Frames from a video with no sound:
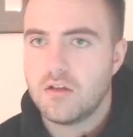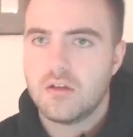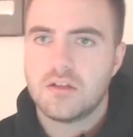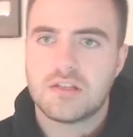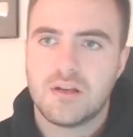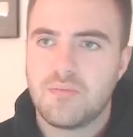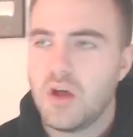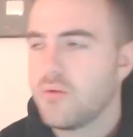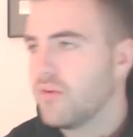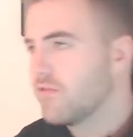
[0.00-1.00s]
said
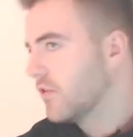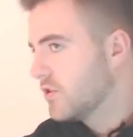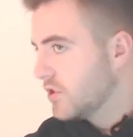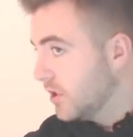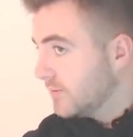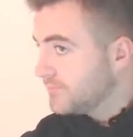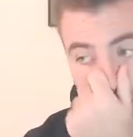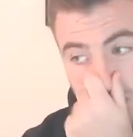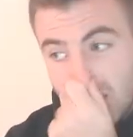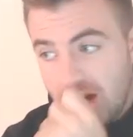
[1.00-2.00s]
Burton went for a shot.
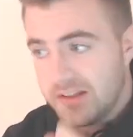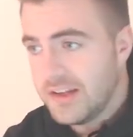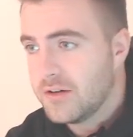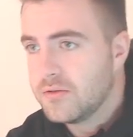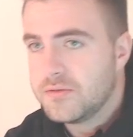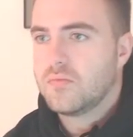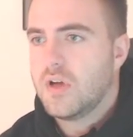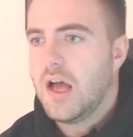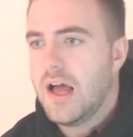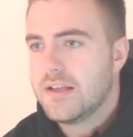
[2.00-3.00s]
Not ideal.
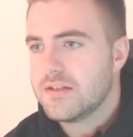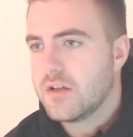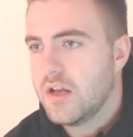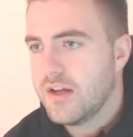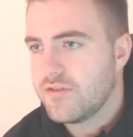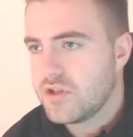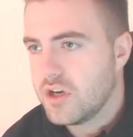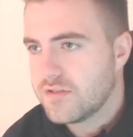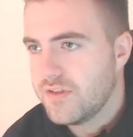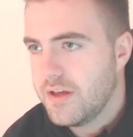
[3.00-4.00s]
And another
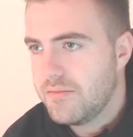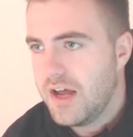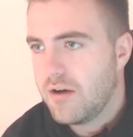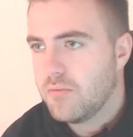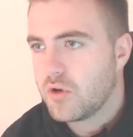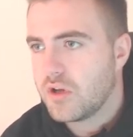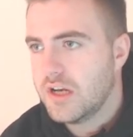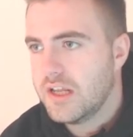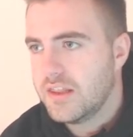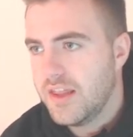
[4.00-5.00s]
chance for them now.
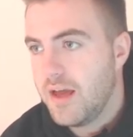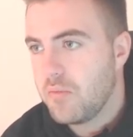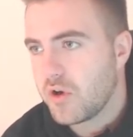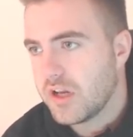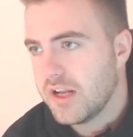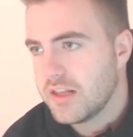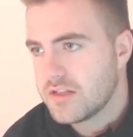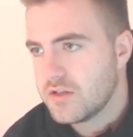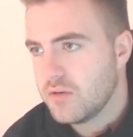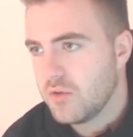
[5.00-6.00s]
Mukkali, their Mukkali. There's
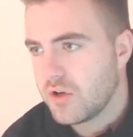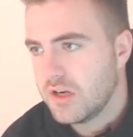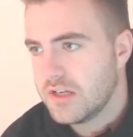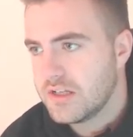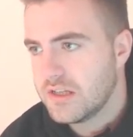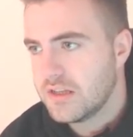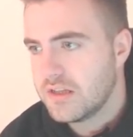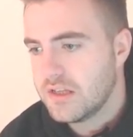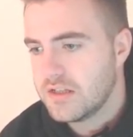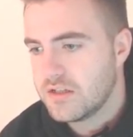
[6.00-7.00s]
2 Mukkalis in
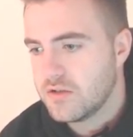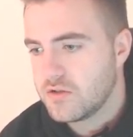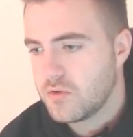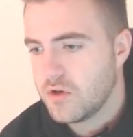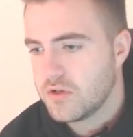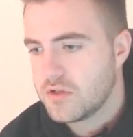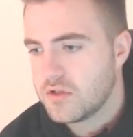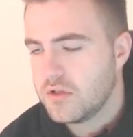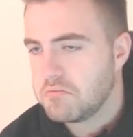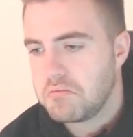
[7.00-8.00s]
these 2 squads.
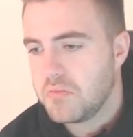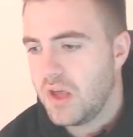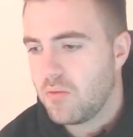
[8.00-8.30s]
That